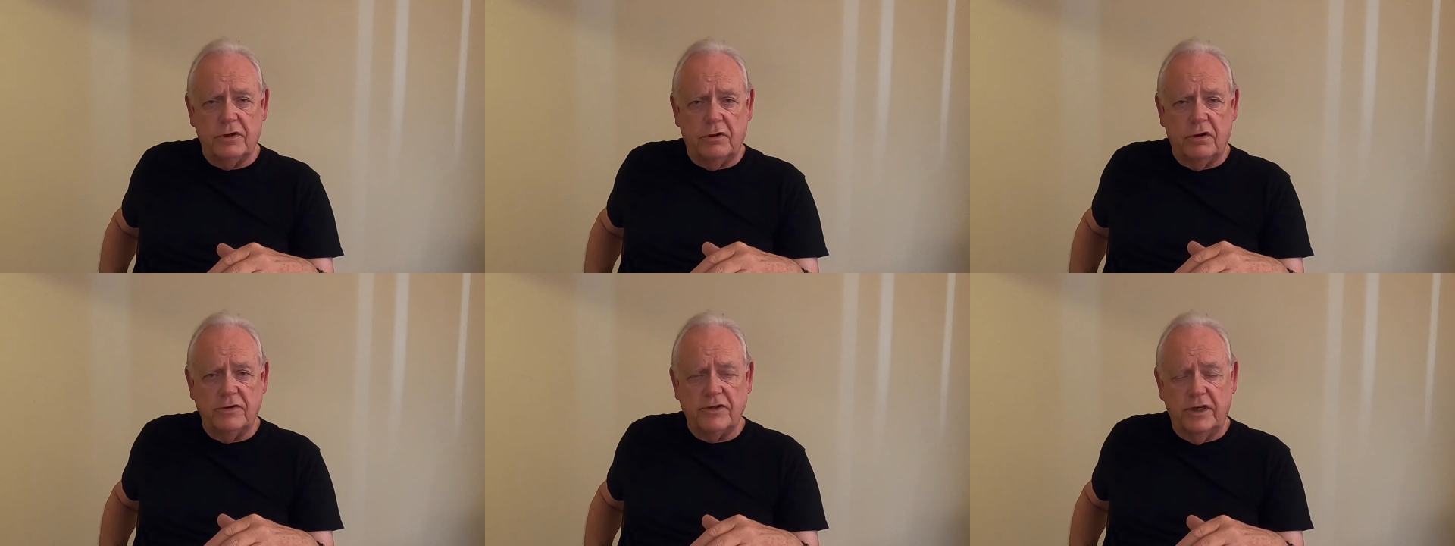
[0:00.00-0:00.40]

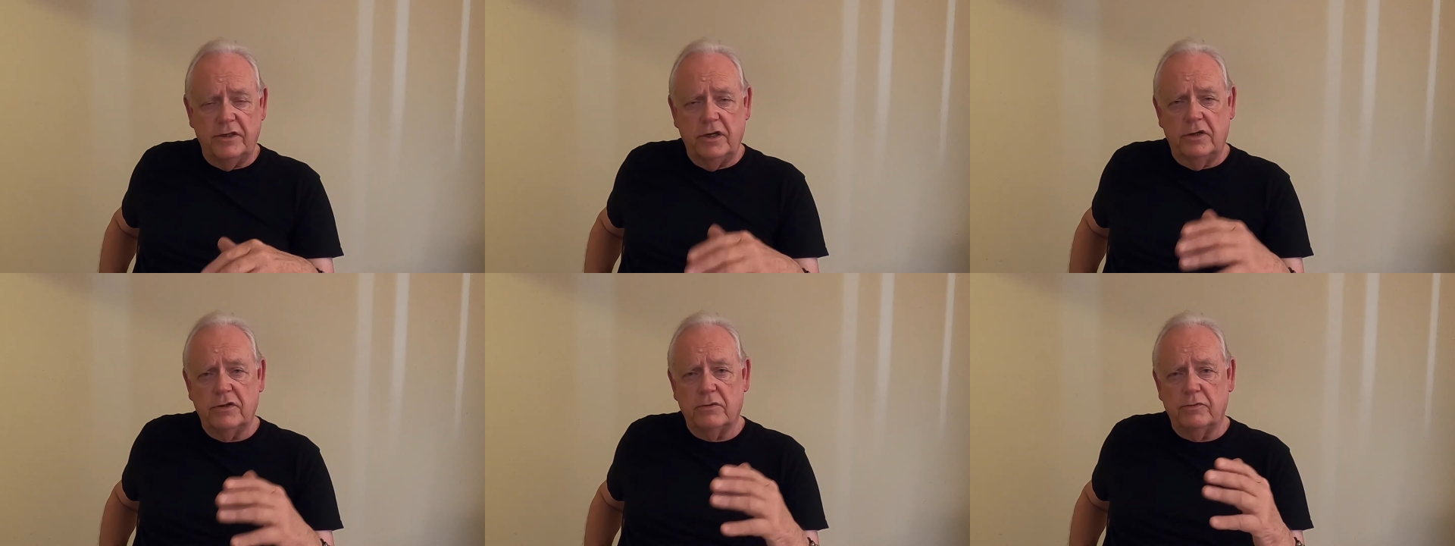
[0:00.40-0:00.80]
are. They
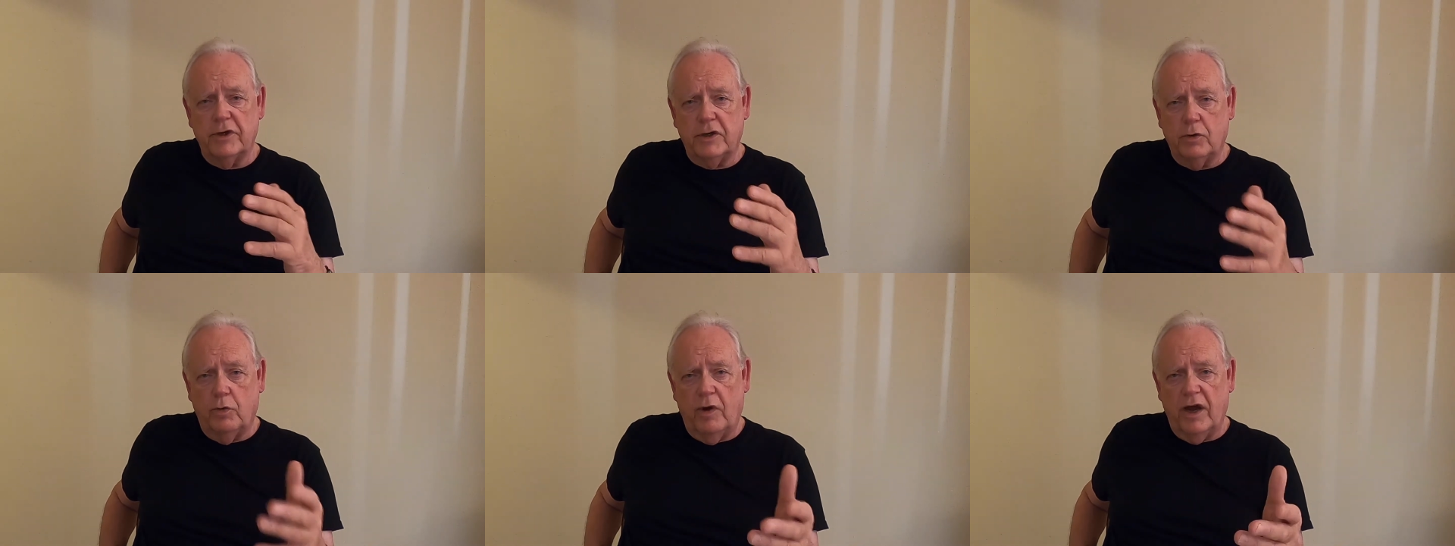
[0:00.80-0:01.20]
know the
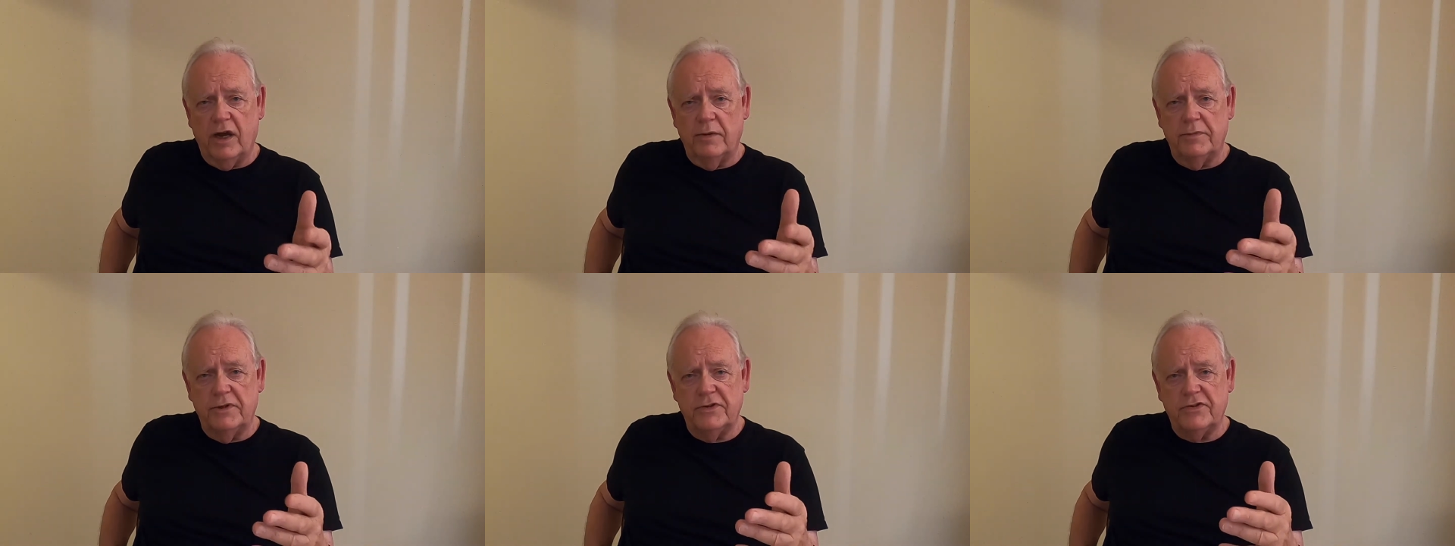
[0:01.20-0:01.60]

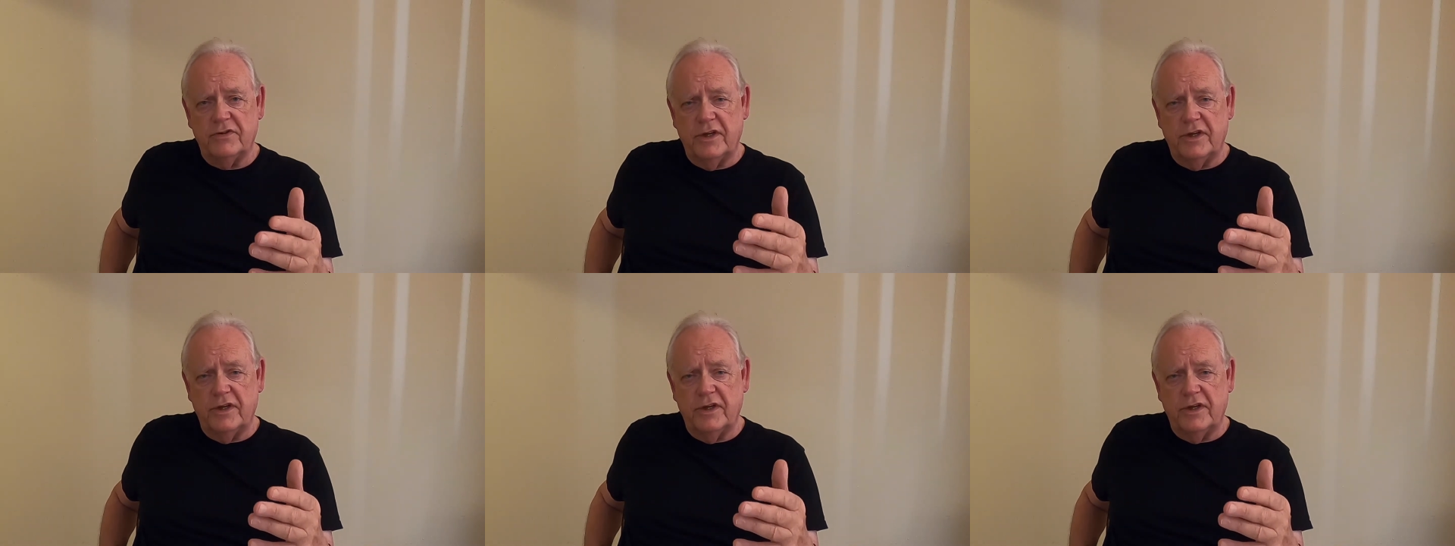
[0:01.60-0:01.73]
requirements.